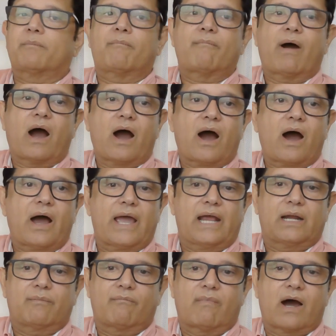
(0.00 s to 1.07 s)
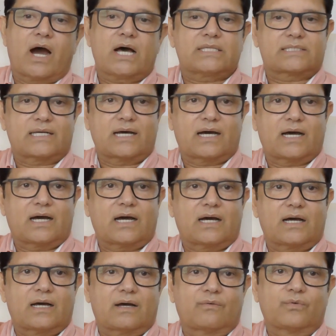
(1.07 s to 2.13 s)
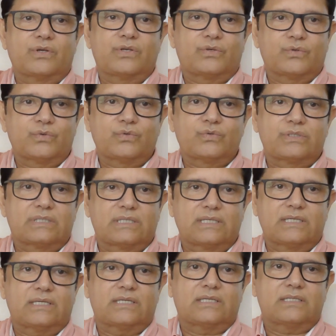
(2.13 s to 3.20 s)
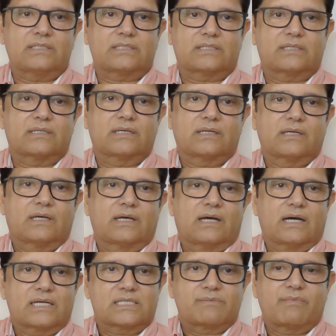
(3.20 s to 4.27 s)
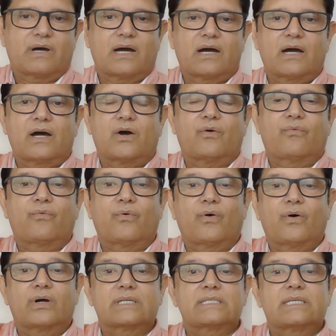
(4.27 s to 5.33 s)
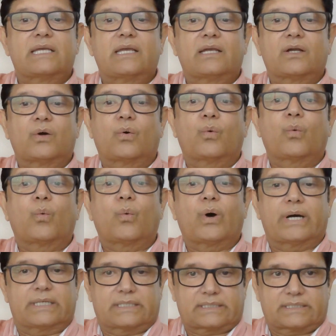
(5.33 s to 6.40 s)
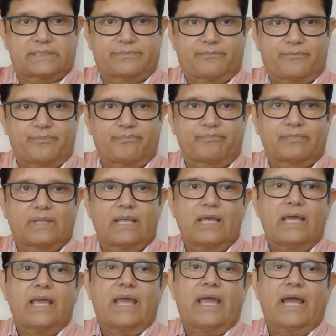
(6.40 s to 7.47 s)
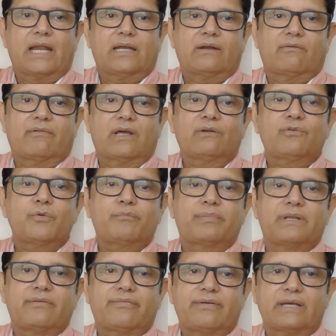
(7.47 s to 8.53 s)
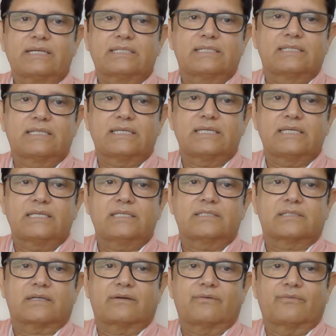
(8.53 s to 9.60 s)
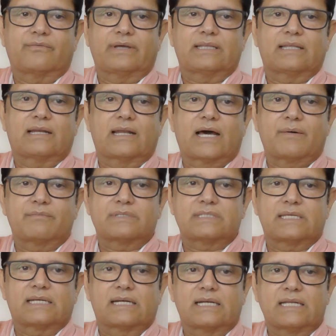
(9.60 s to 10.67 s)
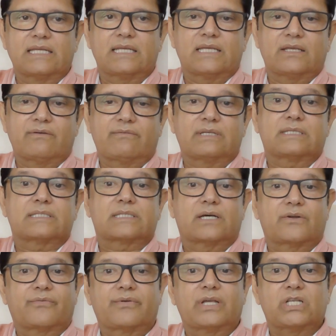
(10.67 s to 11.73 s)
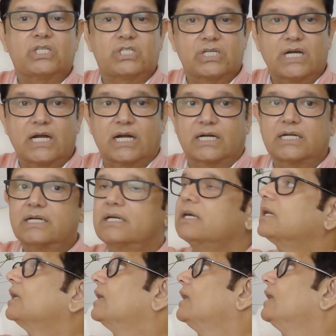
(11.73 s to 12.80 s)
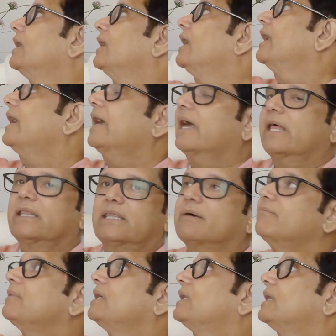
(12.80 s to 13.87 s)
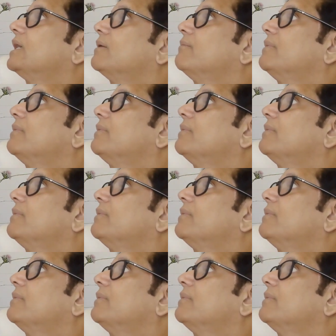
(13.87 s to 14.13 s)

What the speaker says: ma and maza, we use these asma for saying what. And when we prefix these with the lamzir li, which is harf jar, and the meaning